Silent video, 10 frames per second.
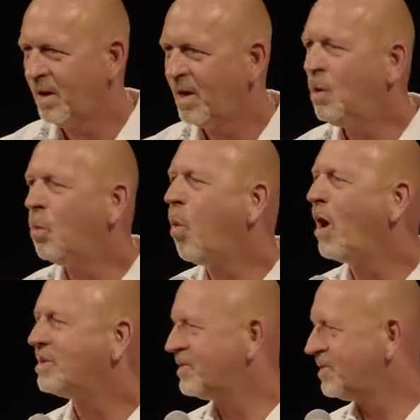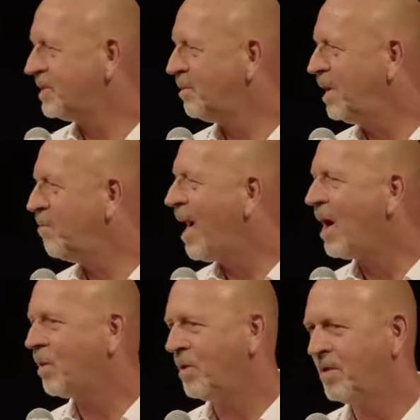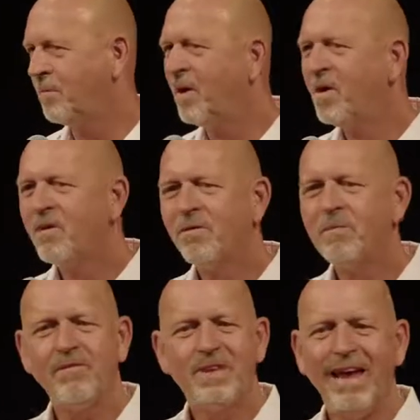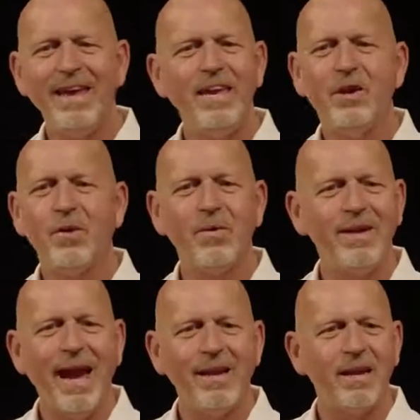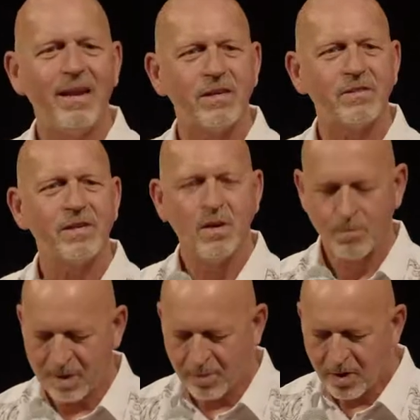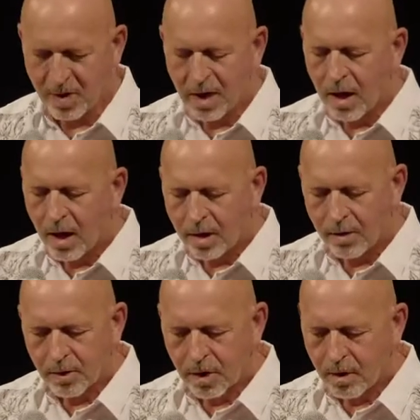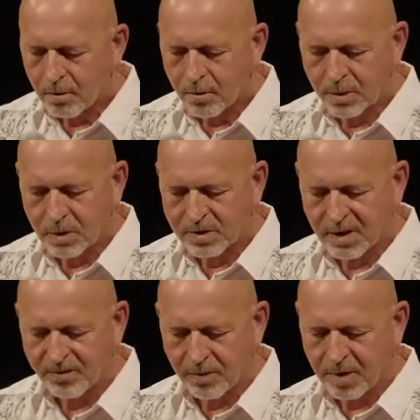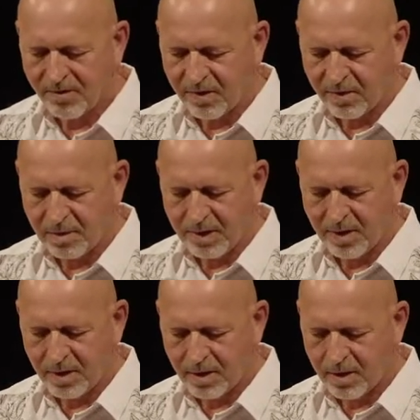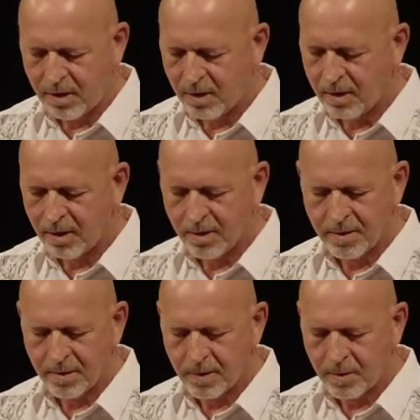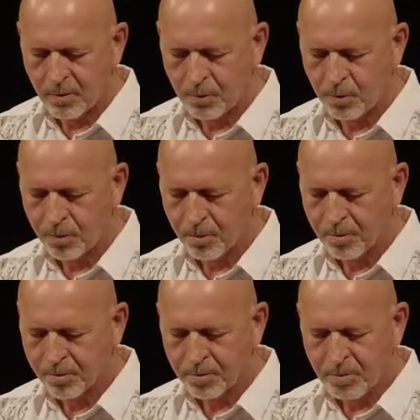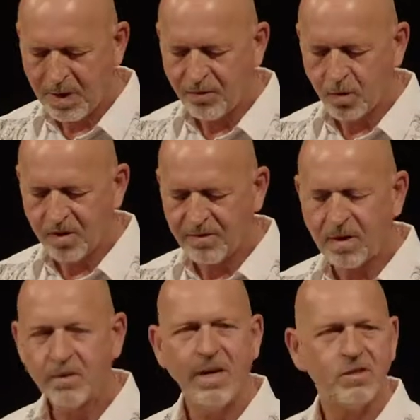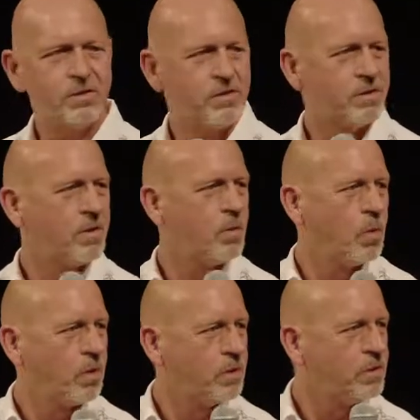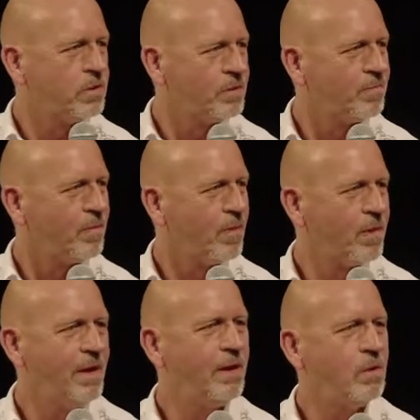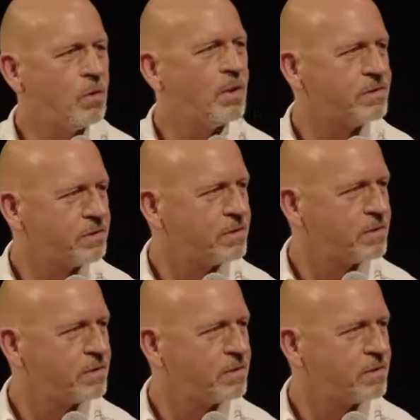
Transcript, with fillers: He wants us to be back with him. From the day he created us, remember, uh, where was it? From the very beginning, um, before the foundations of the world, he knew us.